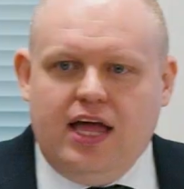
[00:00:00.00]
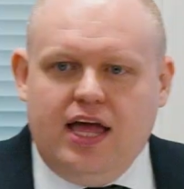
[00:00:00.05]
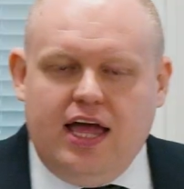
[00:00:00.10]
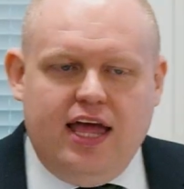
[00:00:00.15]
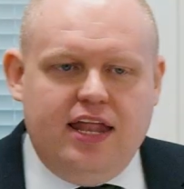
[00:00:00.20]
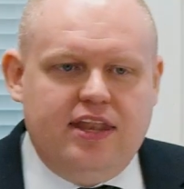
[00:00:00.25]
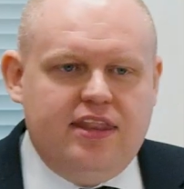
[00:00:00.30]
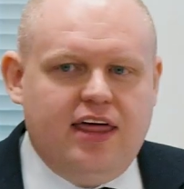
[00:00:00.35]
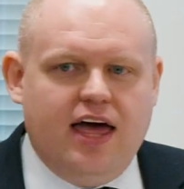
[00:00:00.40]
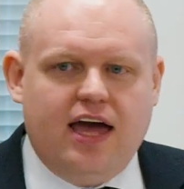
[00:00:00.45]

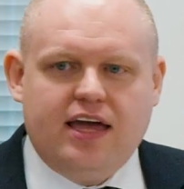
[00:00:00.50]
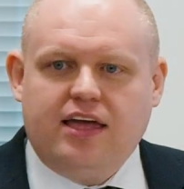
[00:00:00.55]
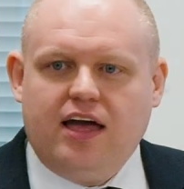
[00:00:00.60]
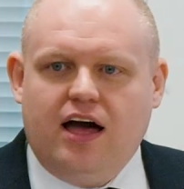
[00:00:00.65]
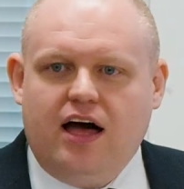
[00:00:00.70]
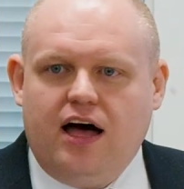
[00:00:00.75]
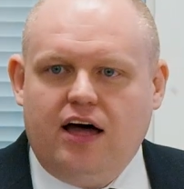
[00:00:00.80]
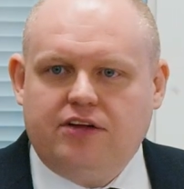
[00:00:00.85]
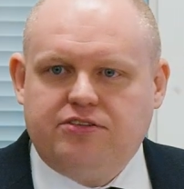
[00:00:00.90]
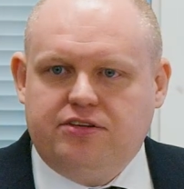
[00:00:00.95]
In their
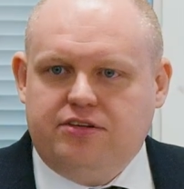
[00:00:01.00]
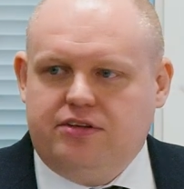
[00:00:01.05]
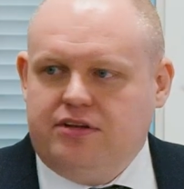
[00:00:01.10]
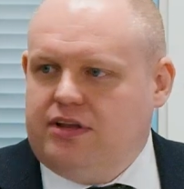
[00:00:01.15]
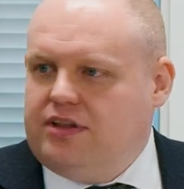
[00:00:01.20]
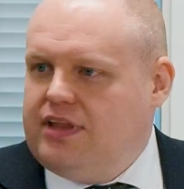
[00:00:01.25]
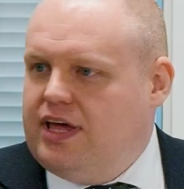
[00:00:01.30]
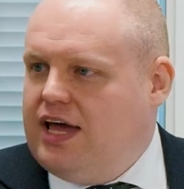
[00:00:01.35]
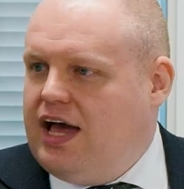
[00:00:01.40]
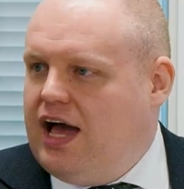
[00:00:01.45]
garden,
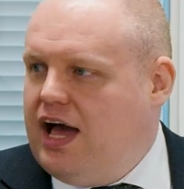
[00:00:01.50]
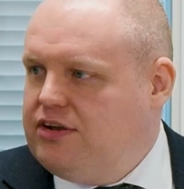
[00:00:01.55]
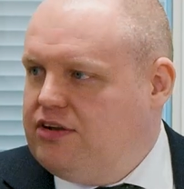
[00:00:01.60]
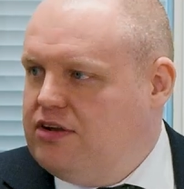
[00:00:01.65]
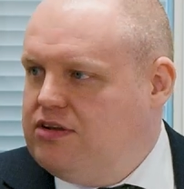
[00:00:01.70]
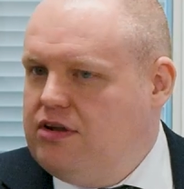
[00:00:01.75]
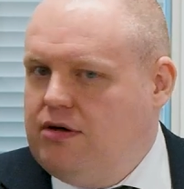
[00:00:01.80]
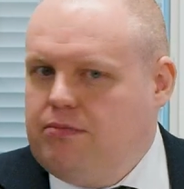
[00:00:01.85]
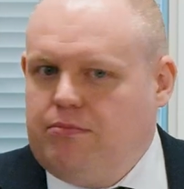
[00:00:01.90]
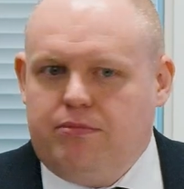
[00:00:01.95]
they had a
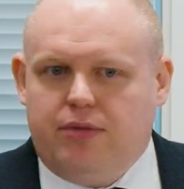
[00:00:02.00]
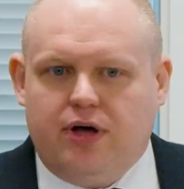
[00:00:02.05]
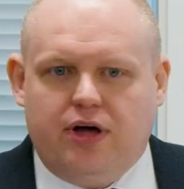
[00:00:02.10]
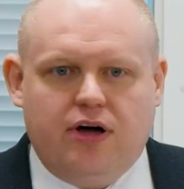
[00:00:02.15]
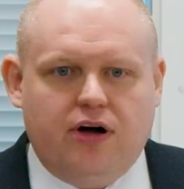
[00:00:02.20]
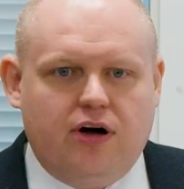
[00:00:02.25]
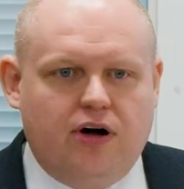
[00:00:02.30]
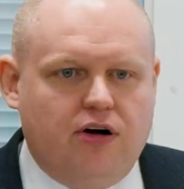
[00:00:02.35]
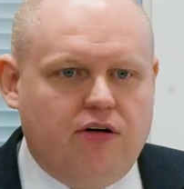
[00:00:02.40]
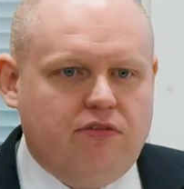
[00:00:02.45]

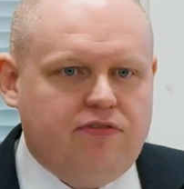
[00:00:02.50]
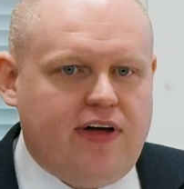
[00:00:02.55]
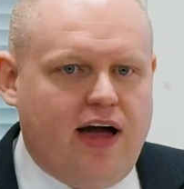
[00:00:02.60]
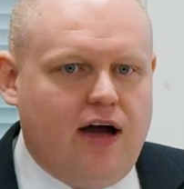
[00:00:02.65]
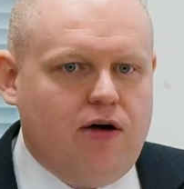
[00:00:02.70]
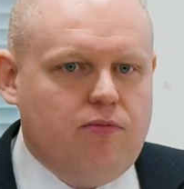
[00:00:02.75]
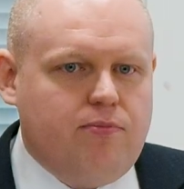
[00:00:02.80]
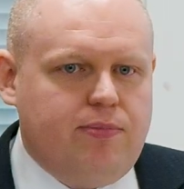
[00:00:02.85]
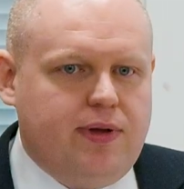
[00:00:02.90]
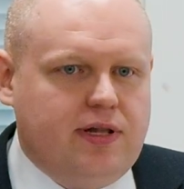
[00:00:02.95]
number of
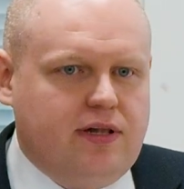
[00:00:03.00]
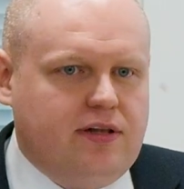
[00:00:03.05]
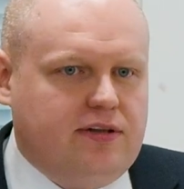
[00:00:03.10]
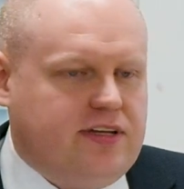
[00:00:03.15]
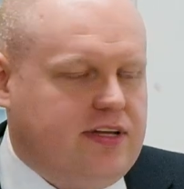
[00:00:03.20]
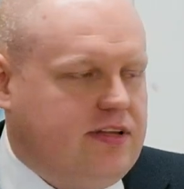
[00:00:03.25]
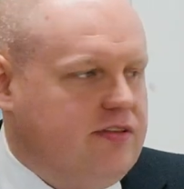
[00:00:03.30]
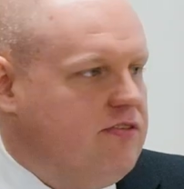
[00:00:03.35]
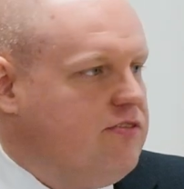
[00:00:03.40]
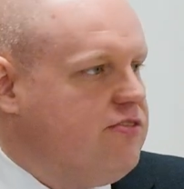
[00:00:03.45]

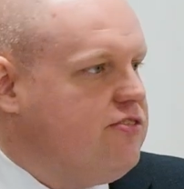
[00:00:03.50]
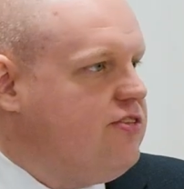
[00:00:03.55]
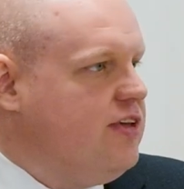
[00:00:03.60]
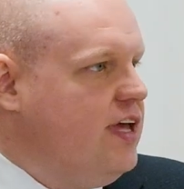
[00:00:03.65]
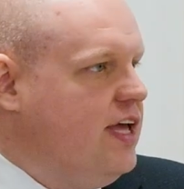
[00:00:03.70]
outbuildings,